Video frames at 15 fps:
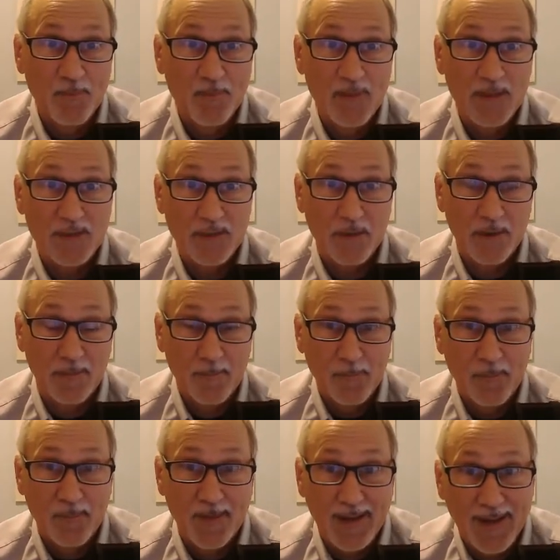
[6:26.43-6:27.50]
These are
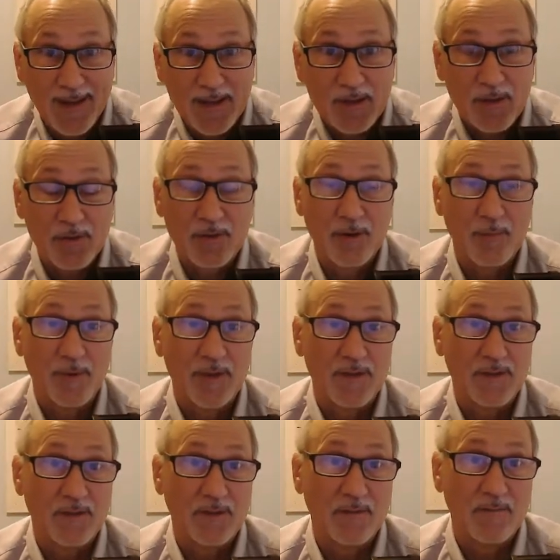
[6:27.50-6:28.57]
eighth note
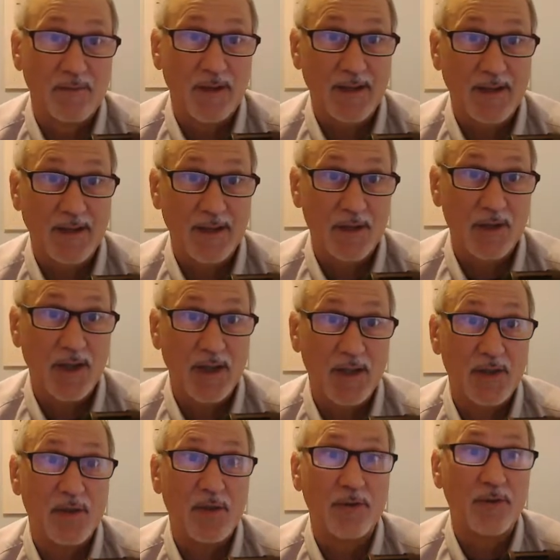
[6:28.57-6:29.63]
triplets, and each
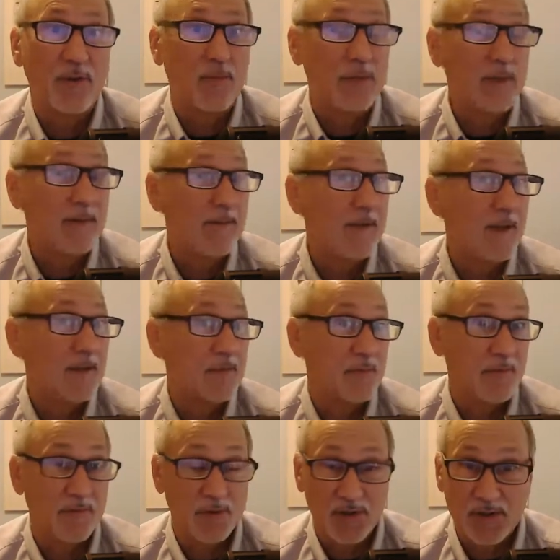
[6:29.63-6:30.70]
eighth note triplet, as
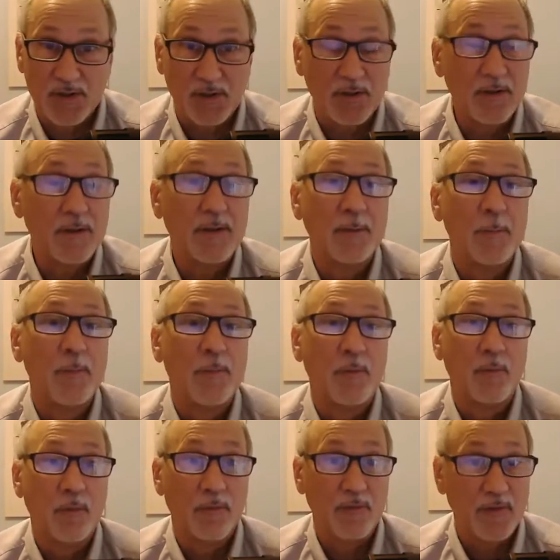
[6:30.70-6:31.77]
we've just learned,
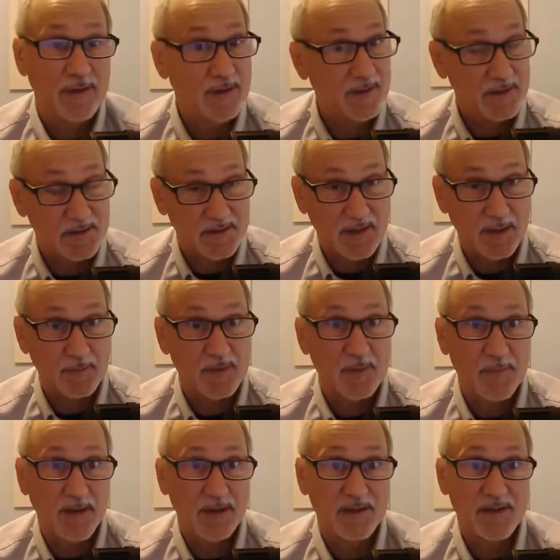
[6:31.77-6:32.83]
will fit in the same
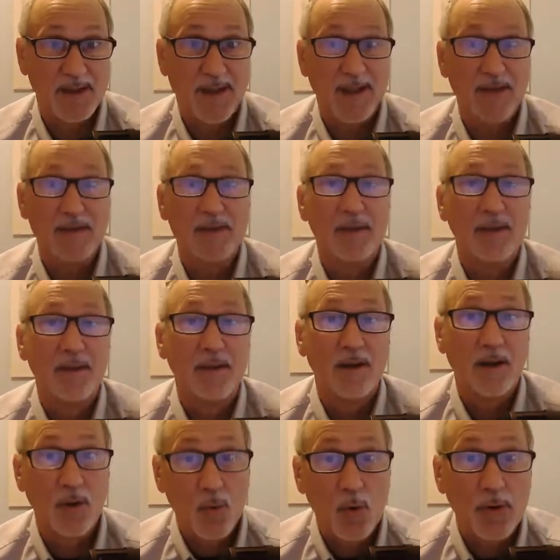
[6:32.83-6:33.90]
space as
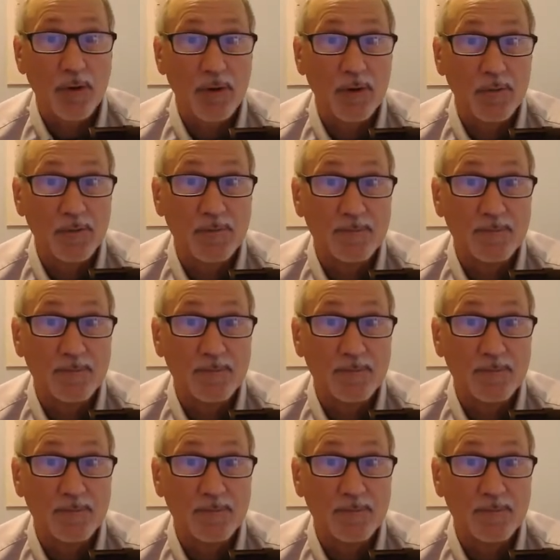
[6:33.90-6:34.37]
a quarter note.